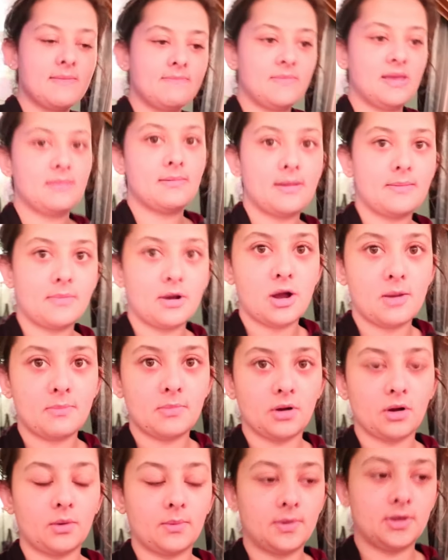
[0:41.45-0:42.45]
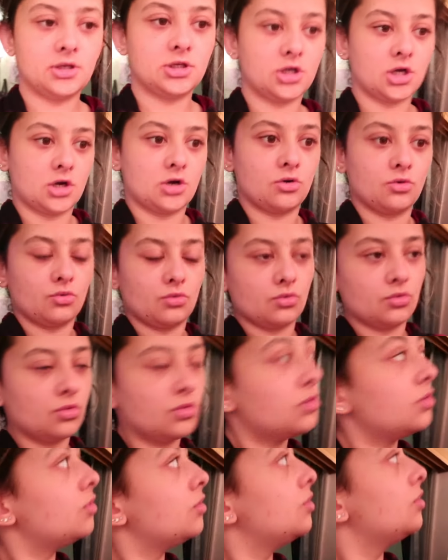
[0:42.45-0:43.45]
Me and my mom are going to go
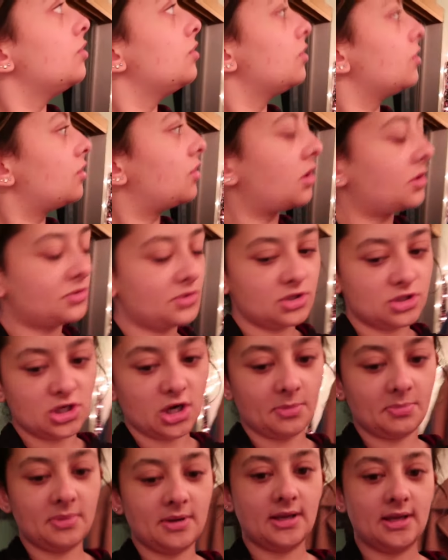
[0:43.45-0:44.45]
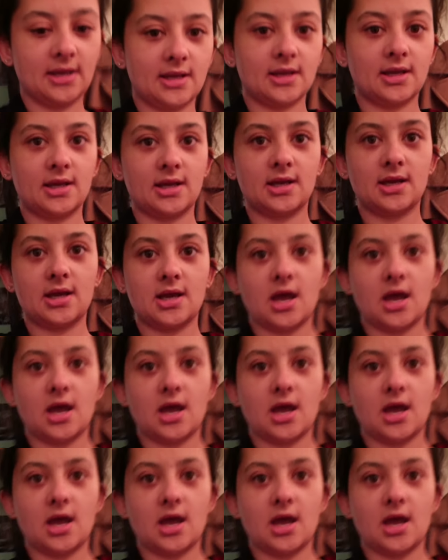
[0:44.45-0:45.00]
grocery shopping